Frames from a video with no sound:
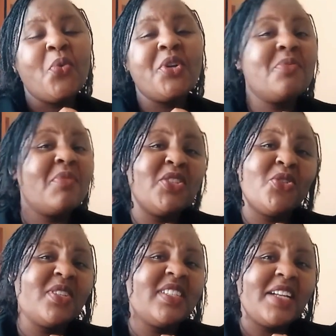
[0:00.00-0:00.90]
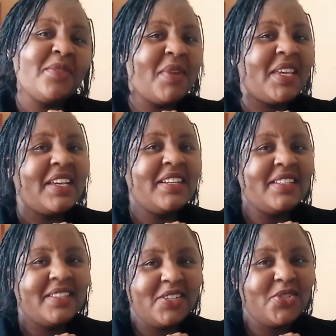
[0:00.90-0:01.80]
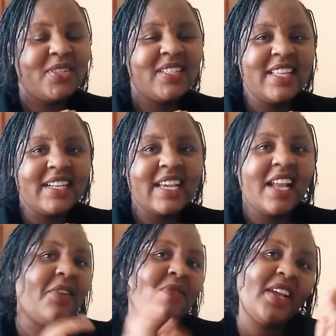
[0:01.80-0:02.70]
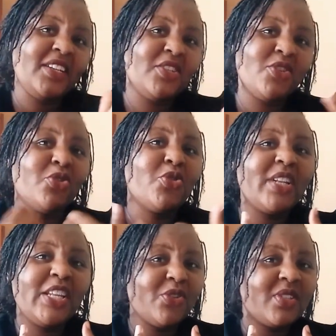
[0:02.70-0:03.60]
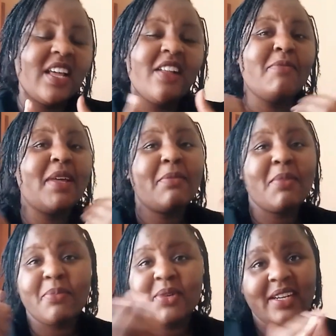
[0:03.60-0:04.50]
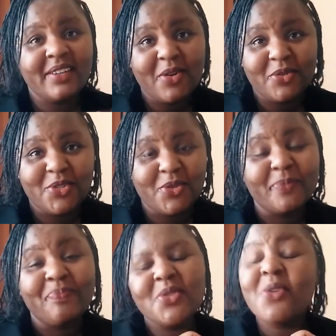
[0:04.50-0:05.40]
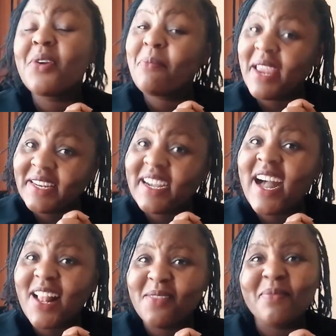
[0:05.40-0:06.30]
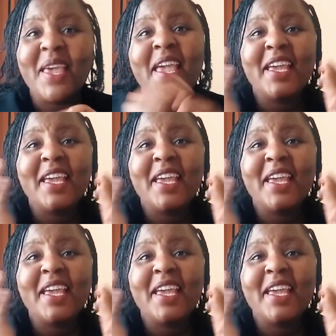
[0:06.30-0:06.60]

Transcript: which means you'll start making decisions that can affect not only yourself but the people around you. So remain calm.